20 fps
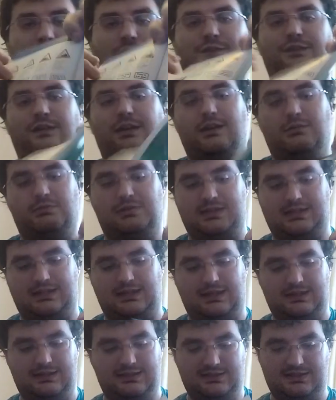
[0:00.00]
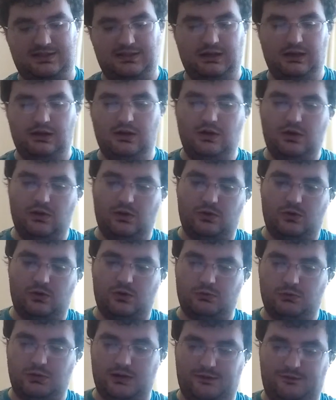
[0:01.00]
theory test,
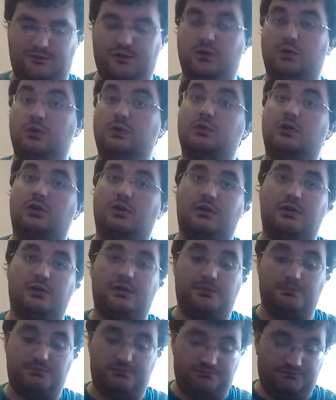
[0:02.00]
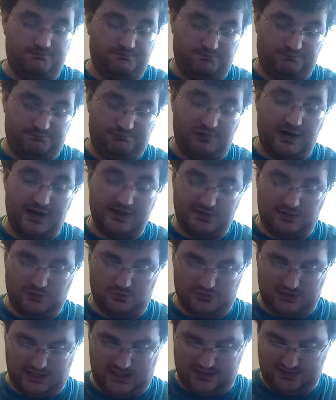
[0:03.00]
or if you've got a practical
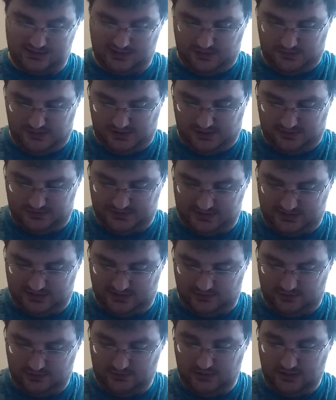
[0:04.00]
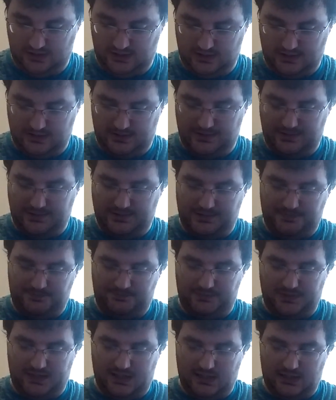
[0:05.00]
test coming up soon.
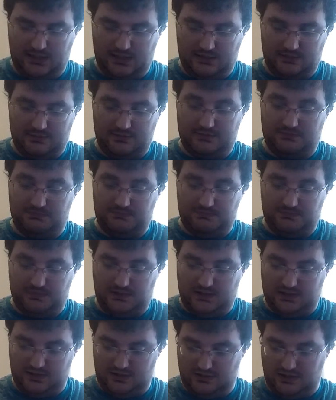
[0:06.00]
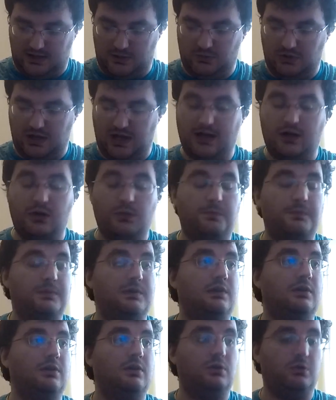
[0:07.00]
That will help
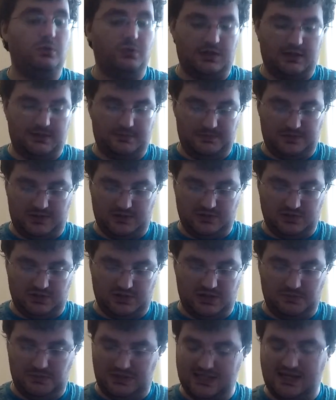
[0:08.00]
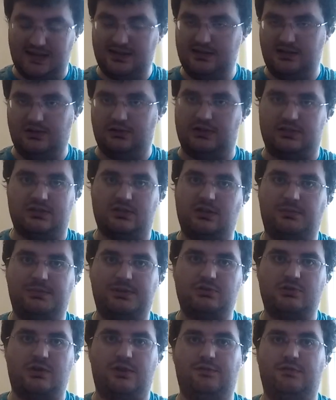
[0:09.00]
you because you're going to be testing on this. You're going to be
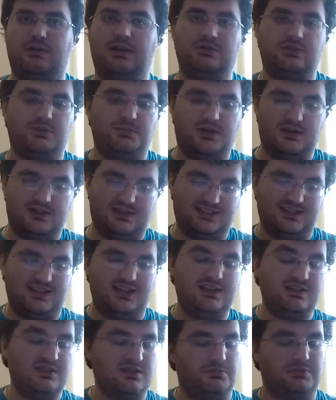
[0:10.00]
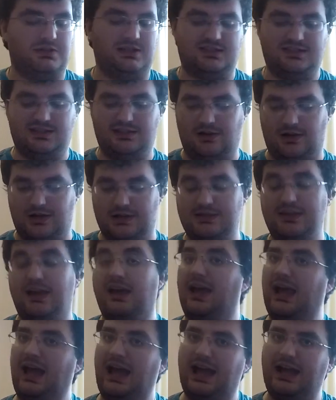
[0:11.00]
driving around. You might see some of these signs.
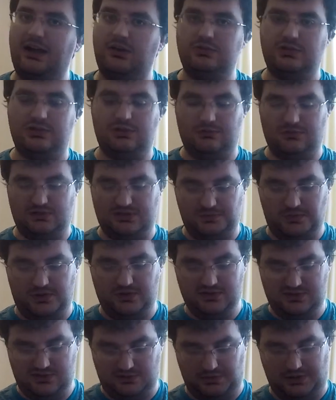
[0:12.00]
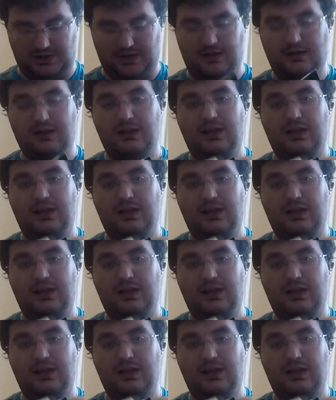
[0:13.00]
How do you respond to it?